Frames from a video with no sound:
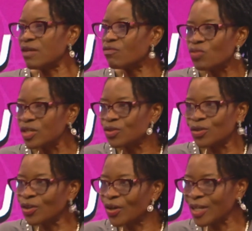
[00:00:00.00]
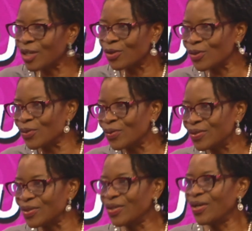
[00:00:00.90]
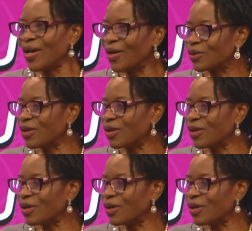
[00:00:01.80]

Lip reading: if we do not include health